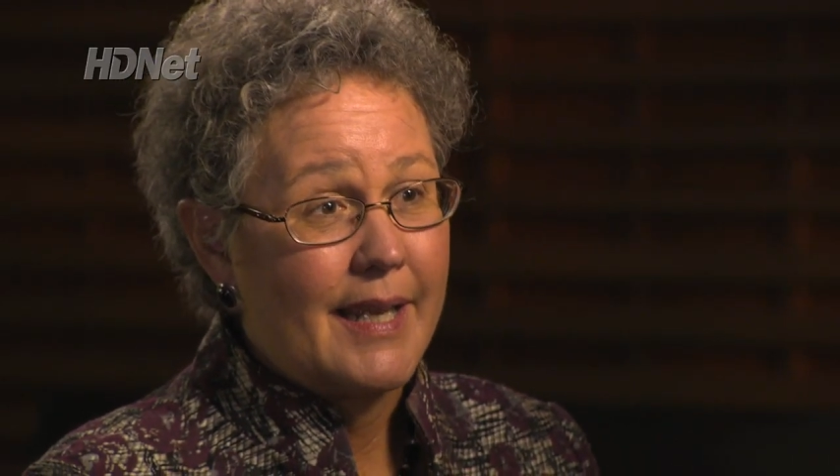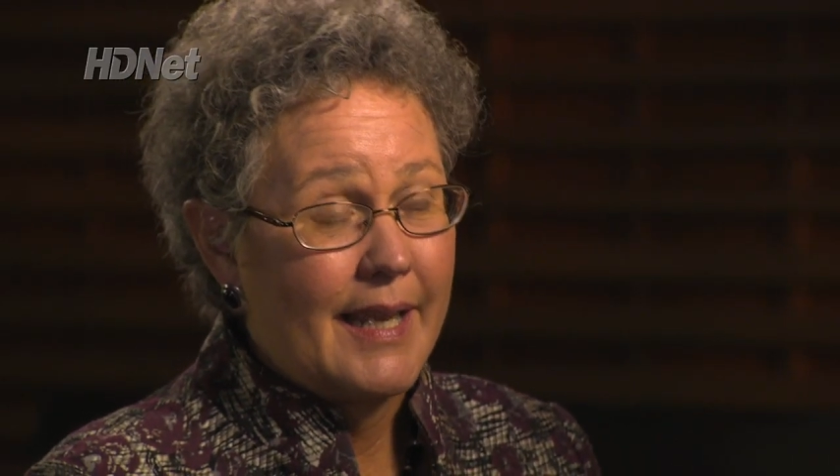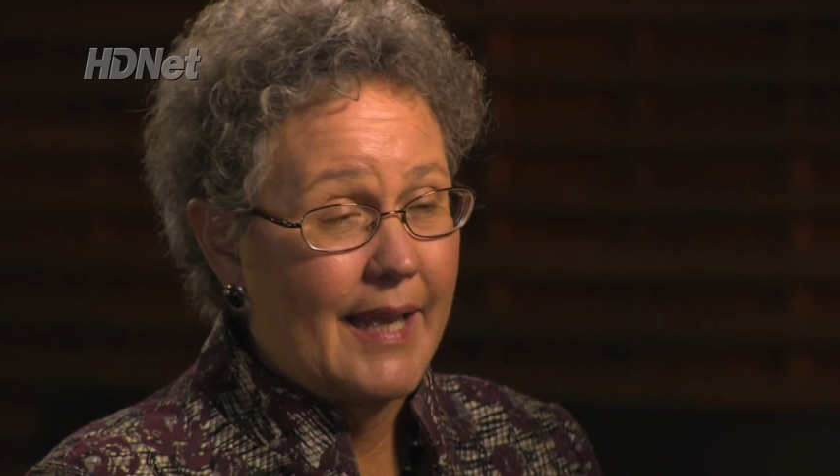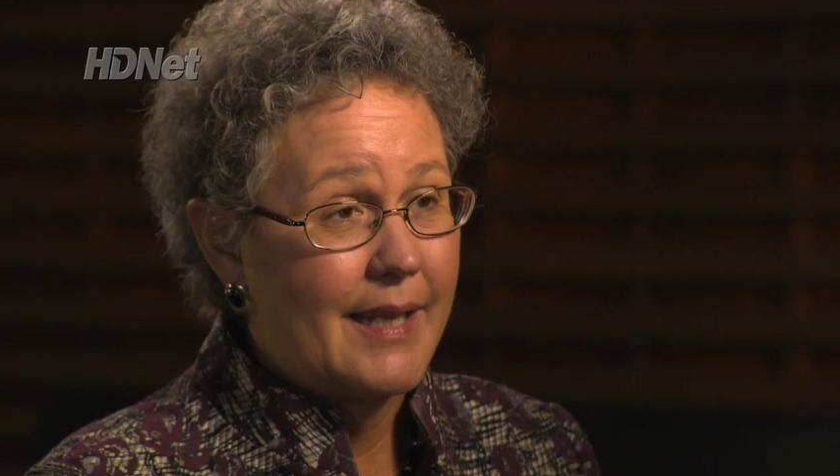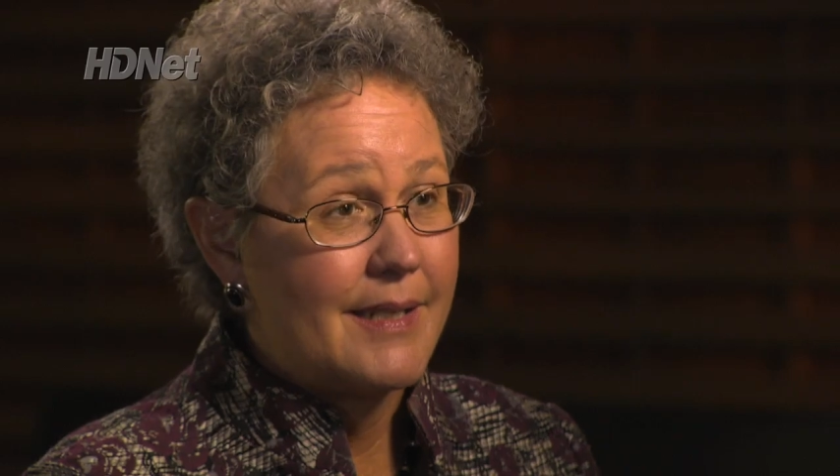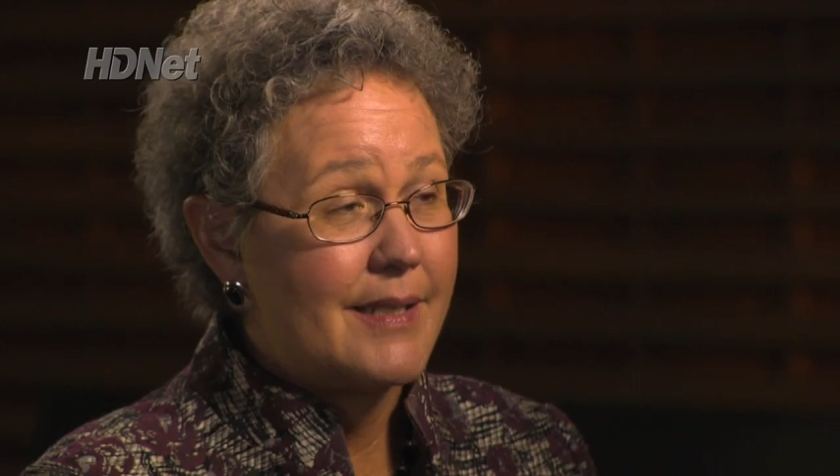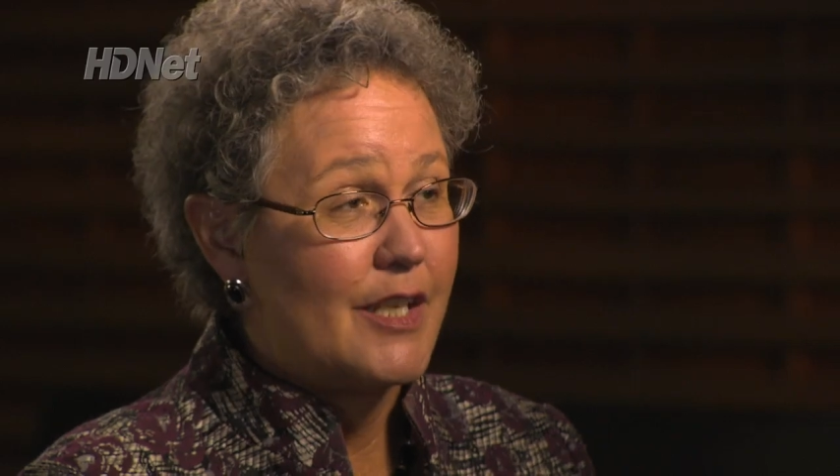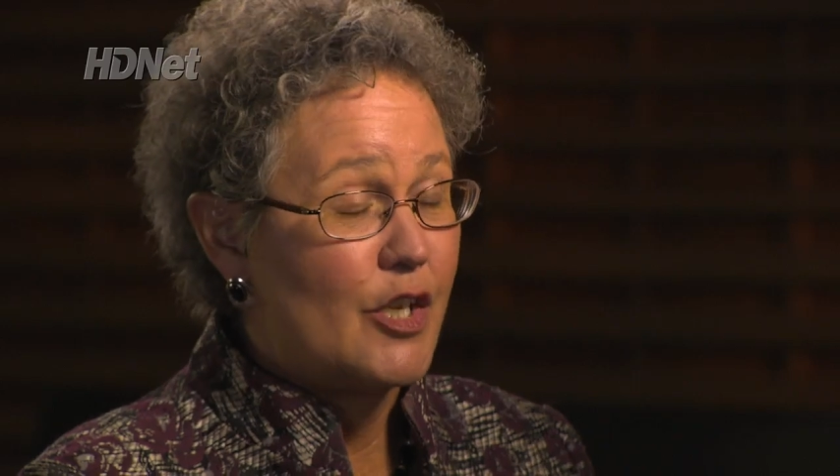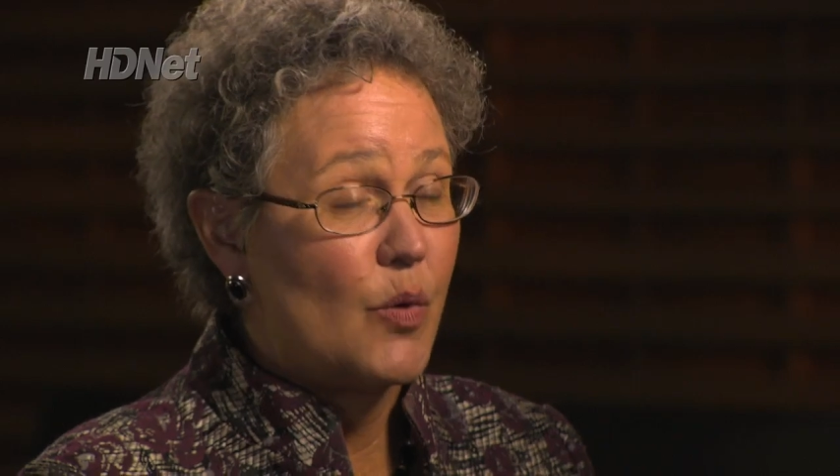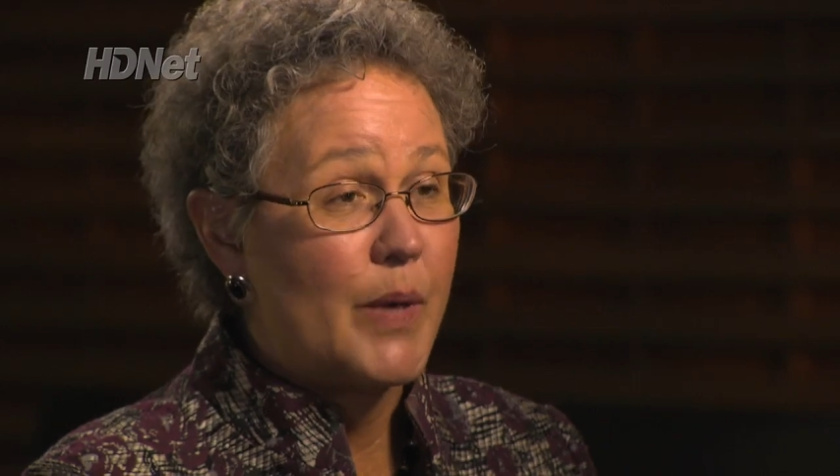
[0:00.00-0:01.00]
And,
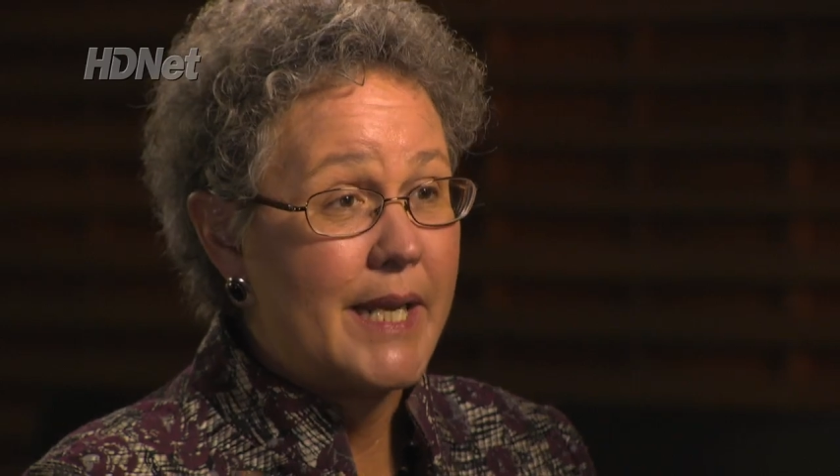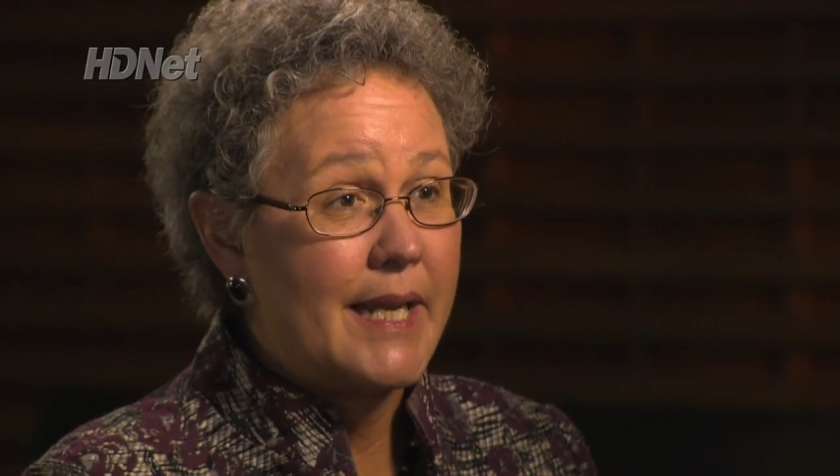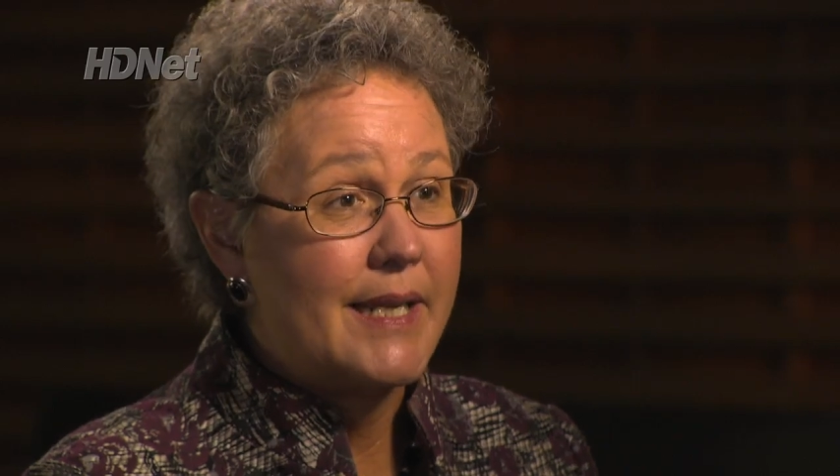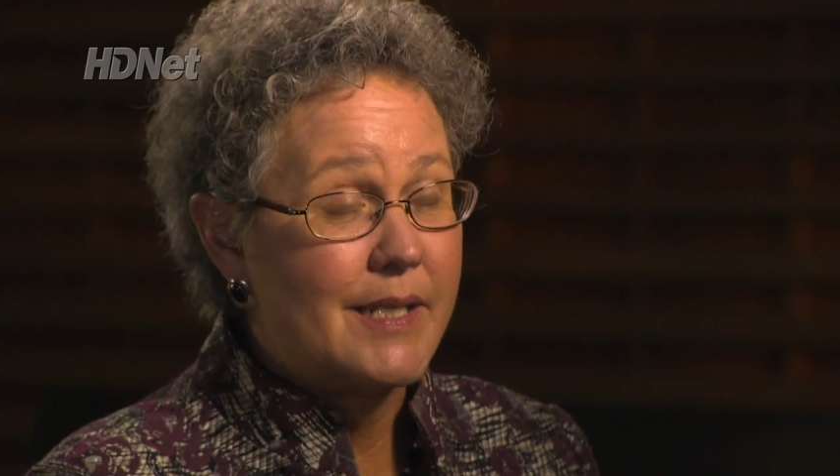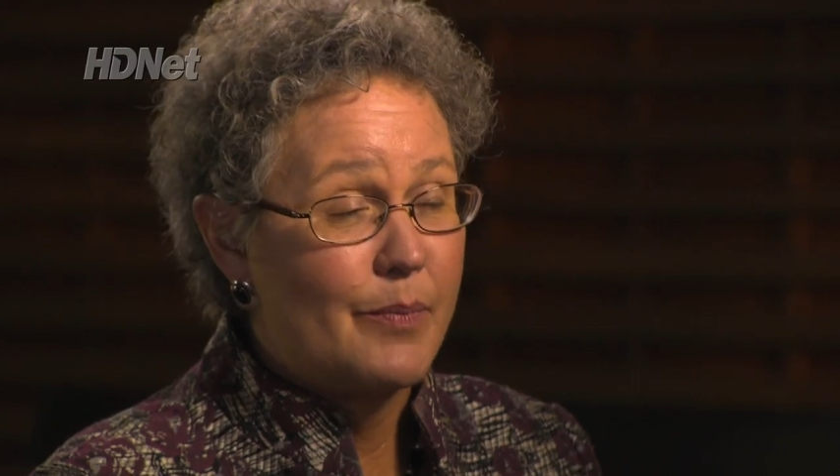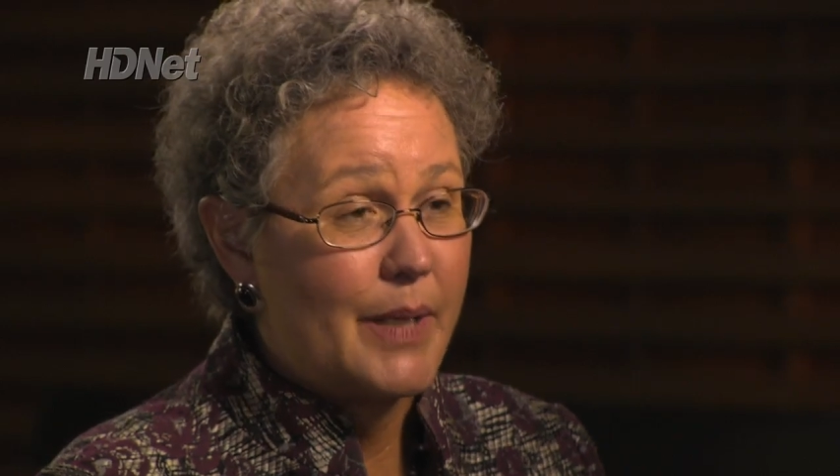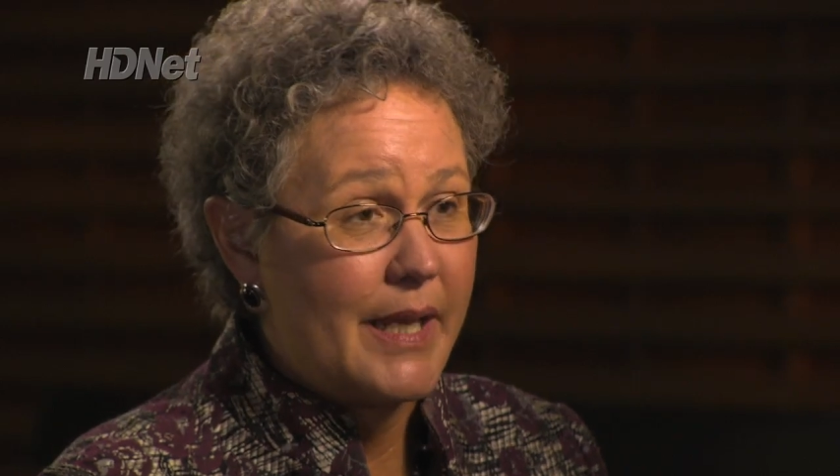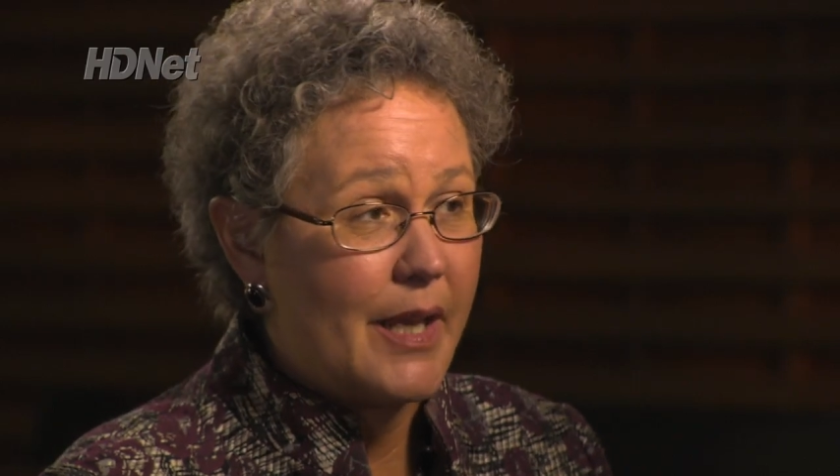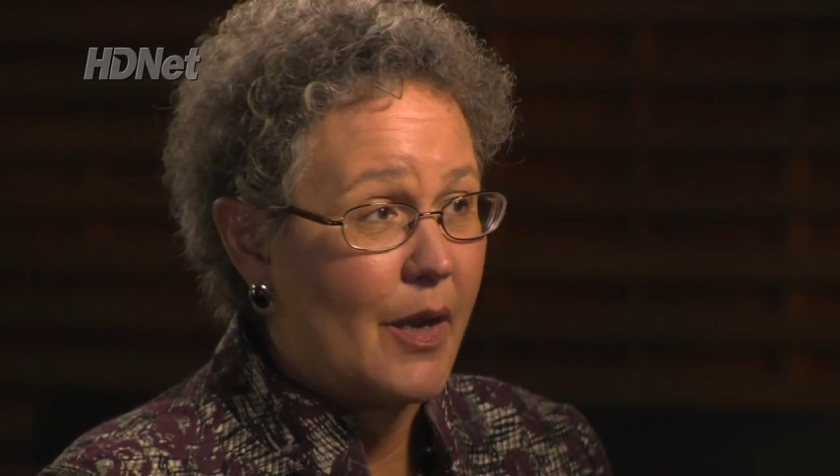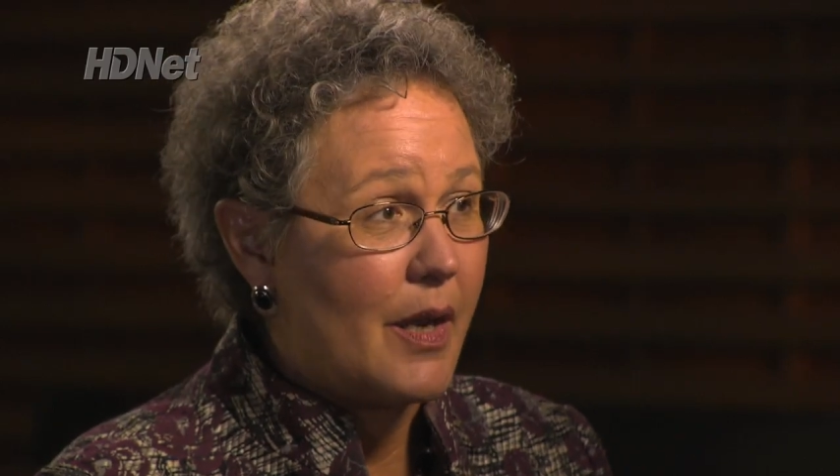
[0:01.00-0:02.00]
you know, we need to
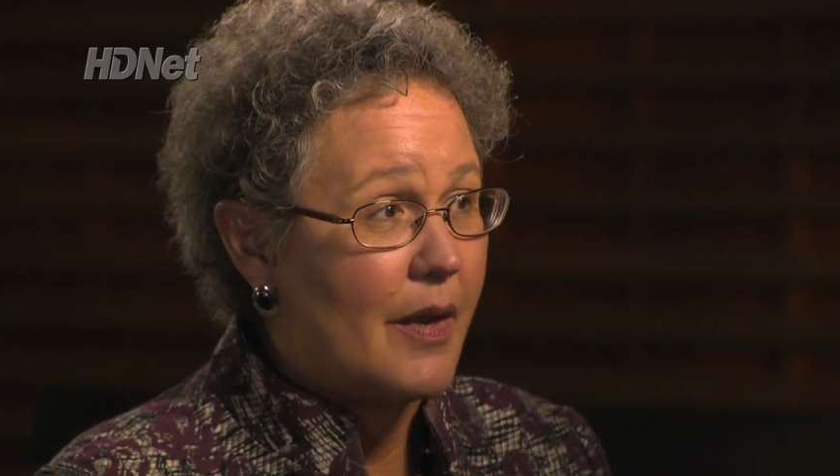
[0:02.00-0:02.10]
be